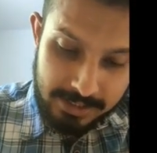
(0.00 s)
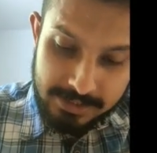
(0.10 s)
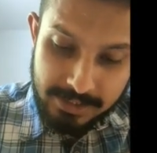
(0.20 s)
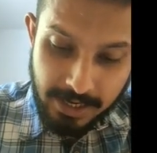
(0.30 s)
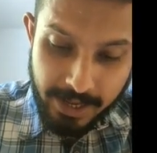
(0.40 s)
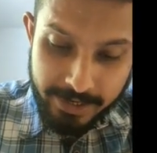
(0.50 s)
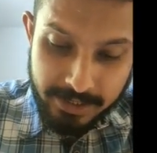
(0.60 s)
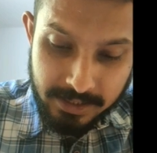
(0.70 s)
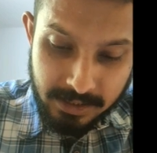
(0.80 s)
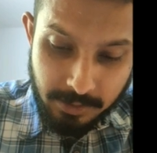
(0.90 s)

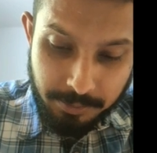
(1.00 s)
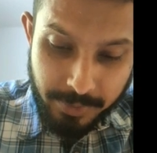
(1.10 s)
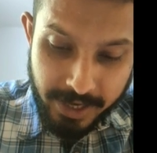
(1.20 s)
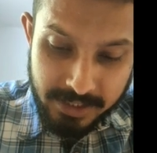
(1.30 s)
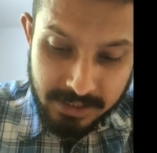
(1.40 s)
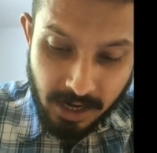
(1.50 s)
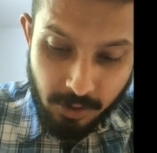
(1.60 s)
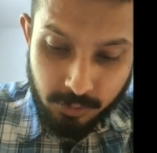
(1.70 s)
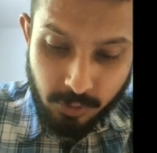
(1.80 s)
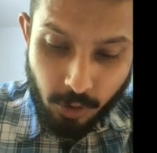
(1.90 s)
select the best out